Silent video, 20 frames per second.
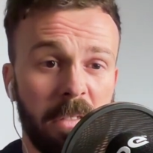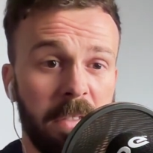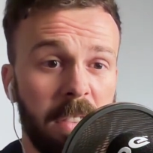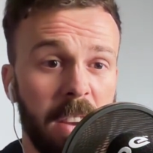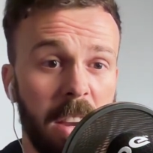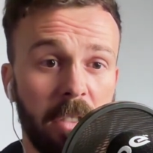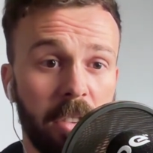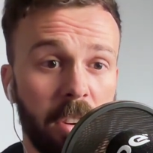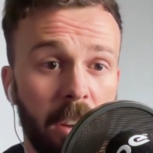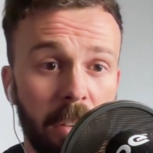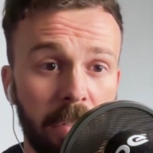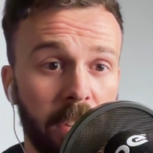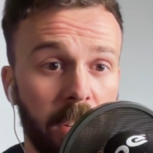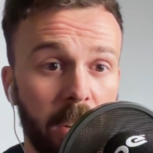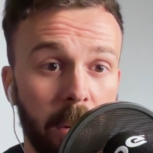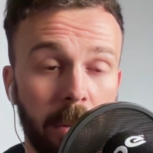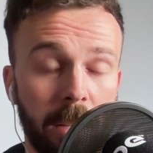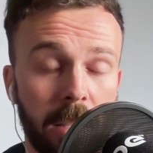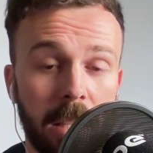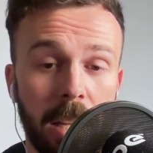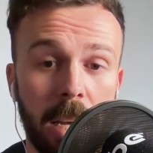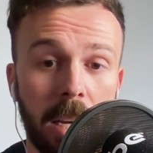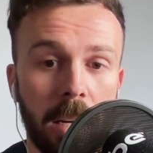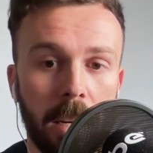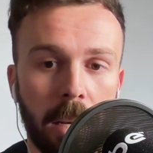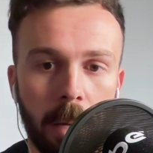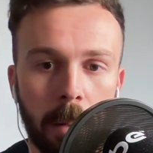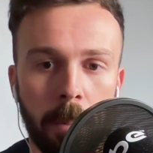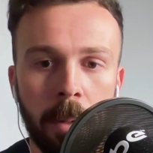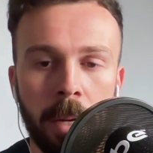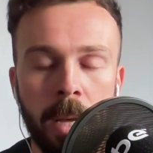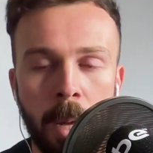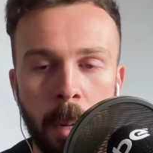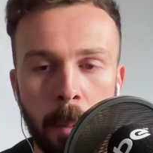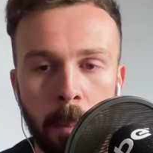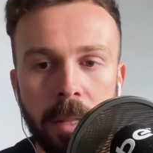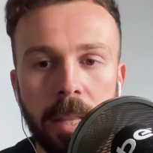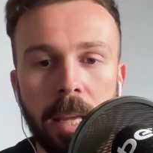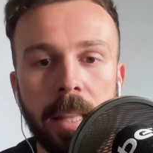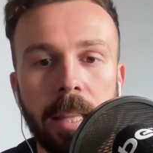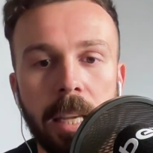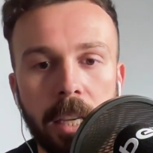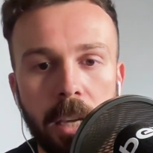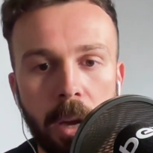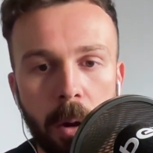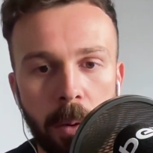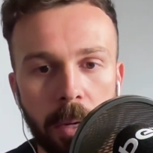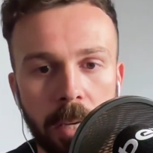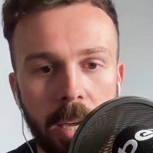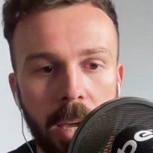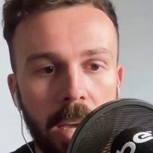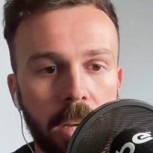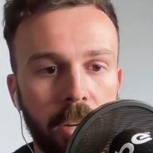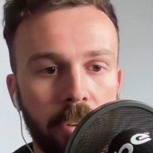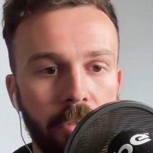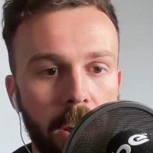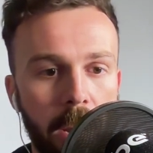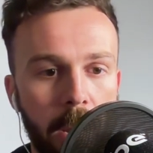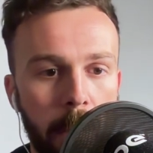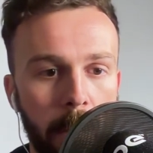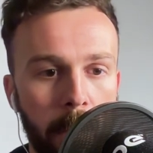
Fair enough, you know, it's their club. But then they go and get a Graham